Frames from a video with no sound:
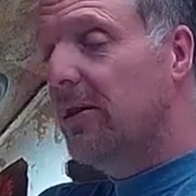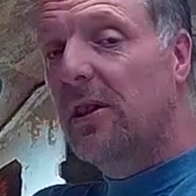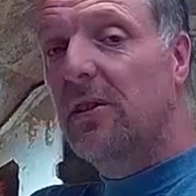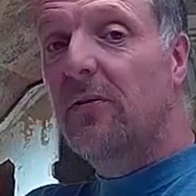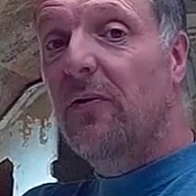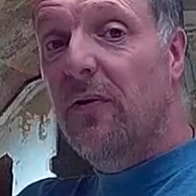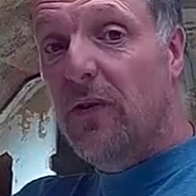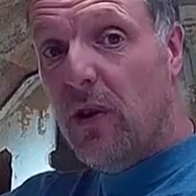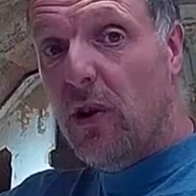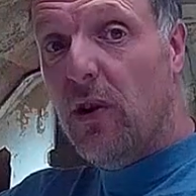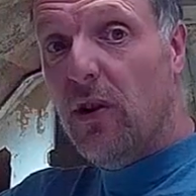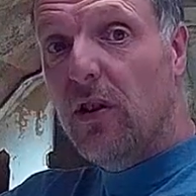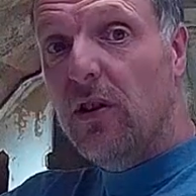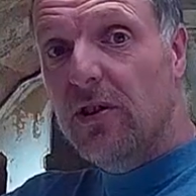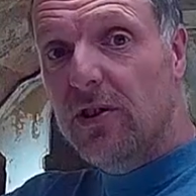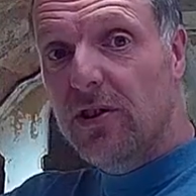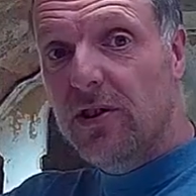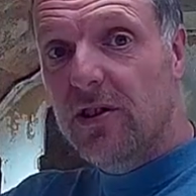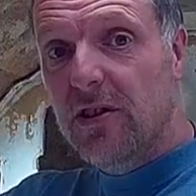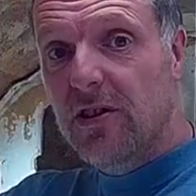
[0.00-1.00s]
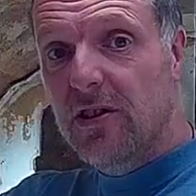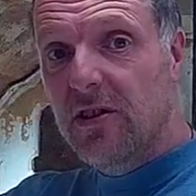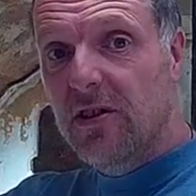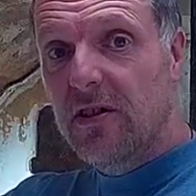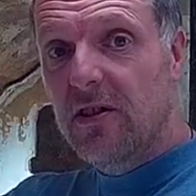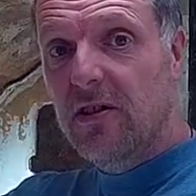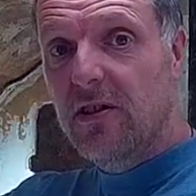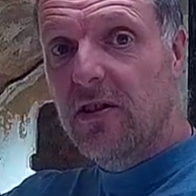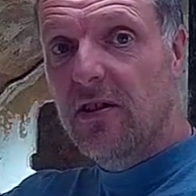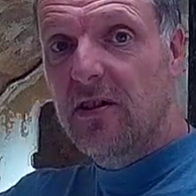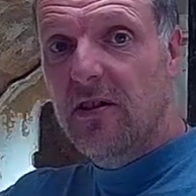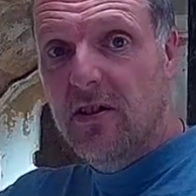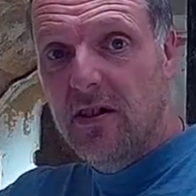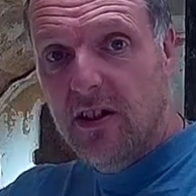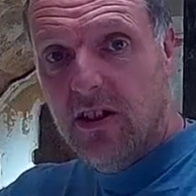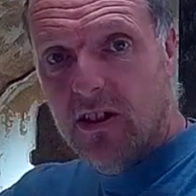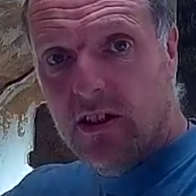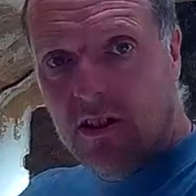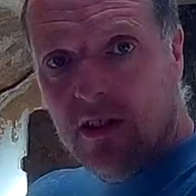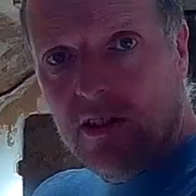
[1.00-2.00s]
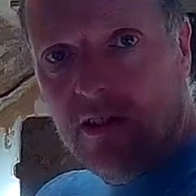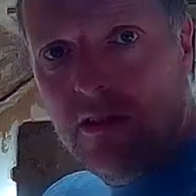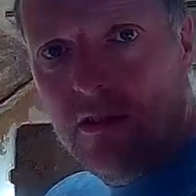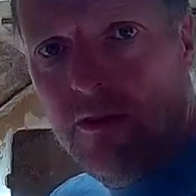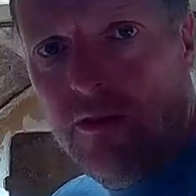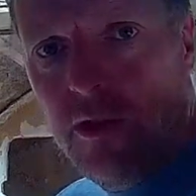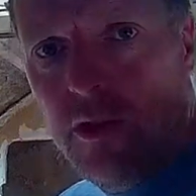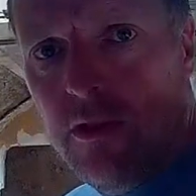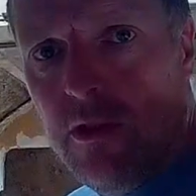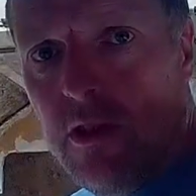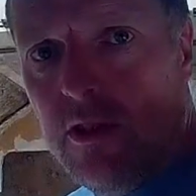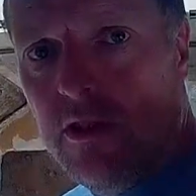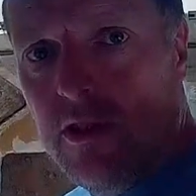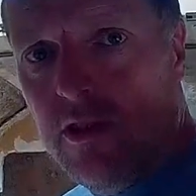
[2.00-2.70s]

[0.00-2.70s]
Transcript: in first. If you guys